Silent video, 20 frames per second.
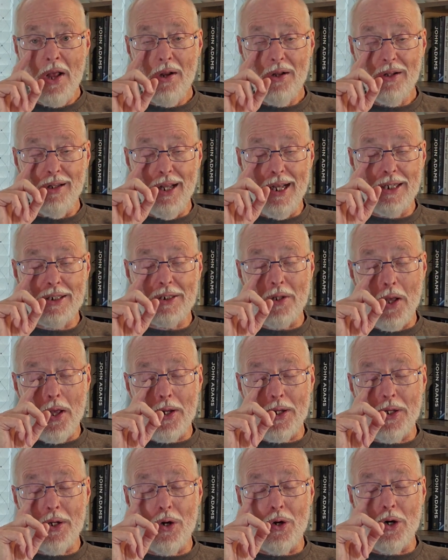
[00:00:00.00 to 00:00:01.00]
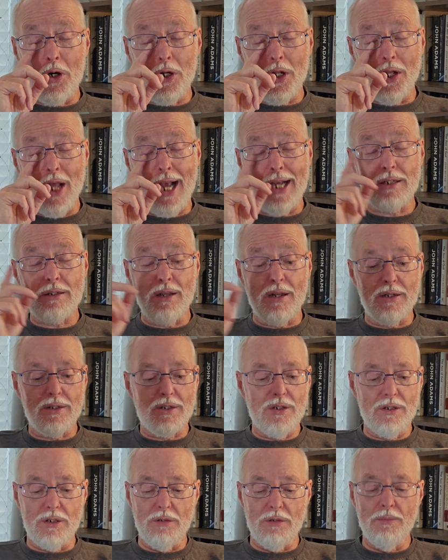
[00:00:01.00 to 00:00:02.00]
links on it or likes on his
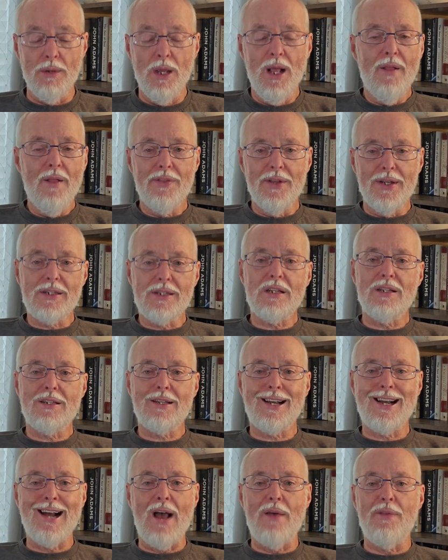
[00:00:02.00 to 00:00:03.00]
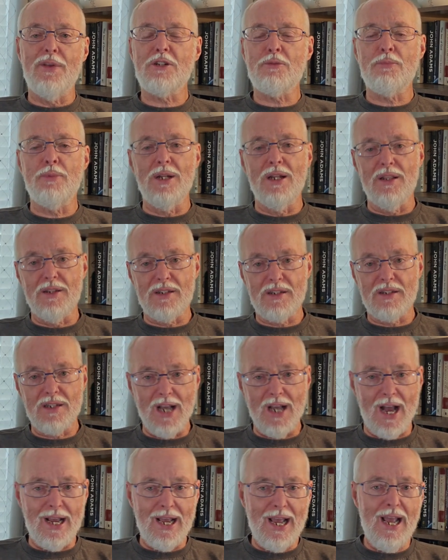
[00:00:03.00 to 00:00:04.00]
YouTube. This is a guy that's been in the
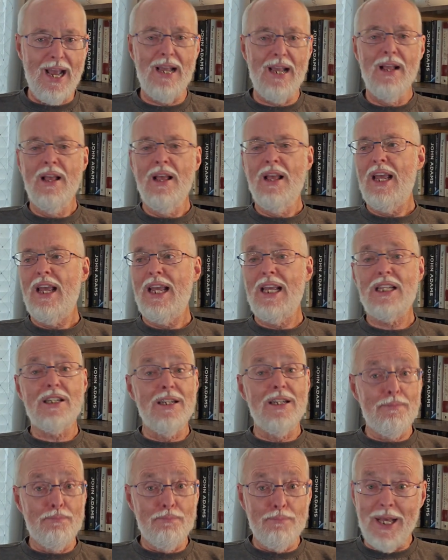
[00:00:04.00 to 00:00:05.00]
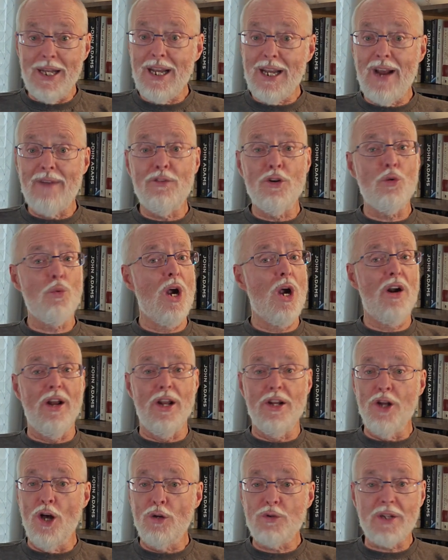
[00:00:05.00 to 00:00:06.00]
CIA. He's been everywhere and
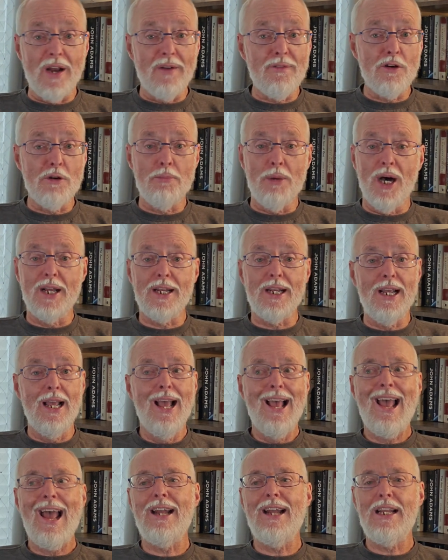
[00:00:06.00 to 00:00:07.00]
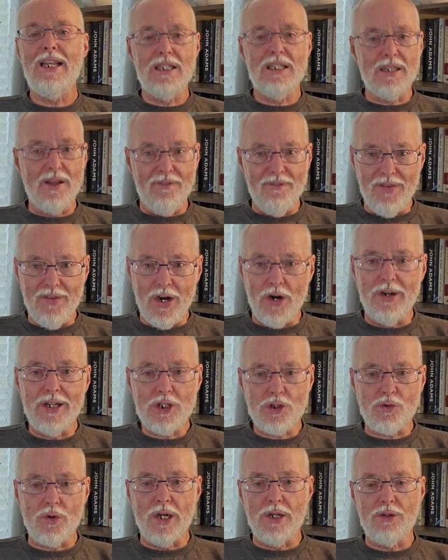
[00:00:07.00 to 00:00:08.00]
knows everybody, and he's a very
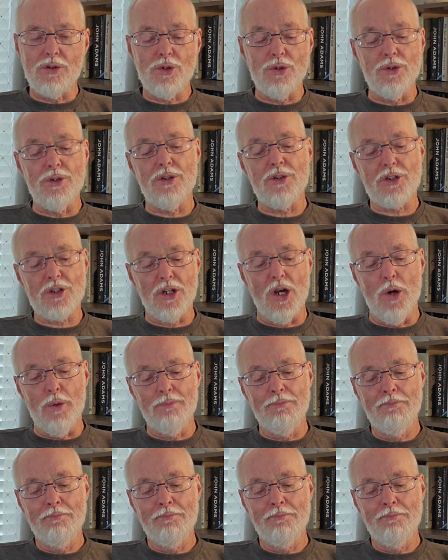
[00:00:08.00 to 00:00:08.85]
straight shooter. So,